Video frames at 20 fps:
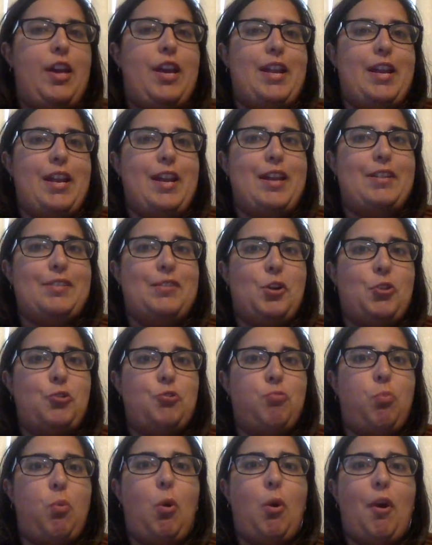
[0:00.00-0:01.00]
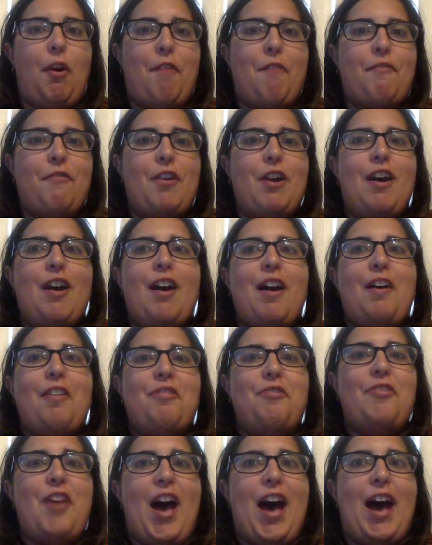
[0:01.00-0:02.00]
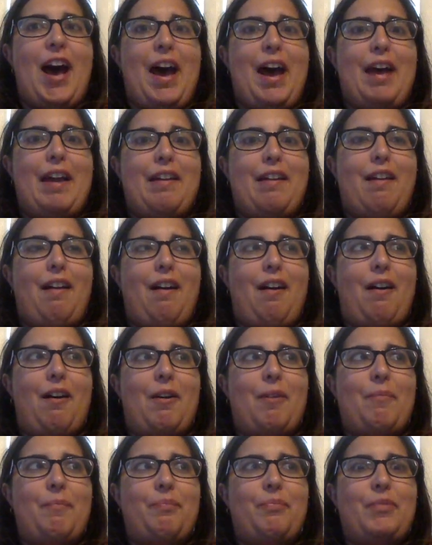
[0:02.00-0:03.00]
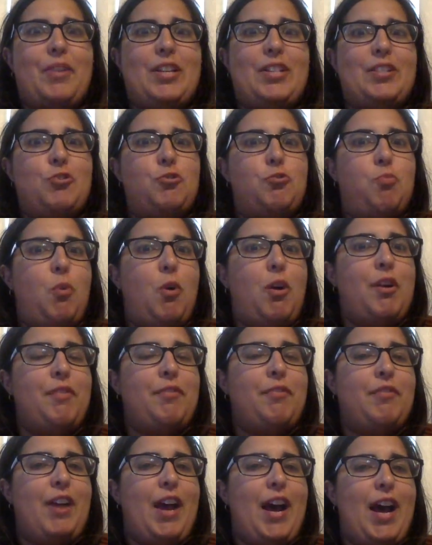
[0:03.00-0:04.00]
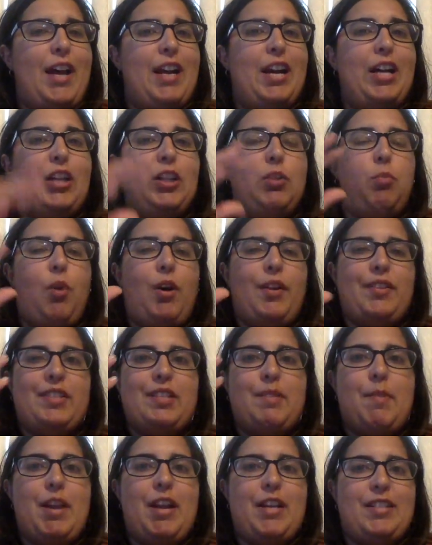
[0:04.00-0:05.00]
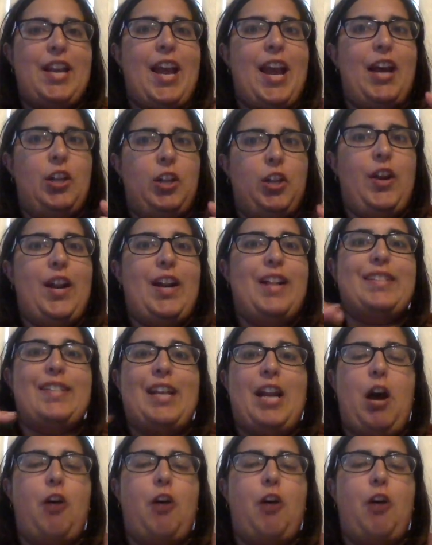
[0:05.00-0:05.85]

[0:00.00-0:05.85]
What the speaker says: It is a dwarf that it's a dwarf that wants to be a tailor, and it's an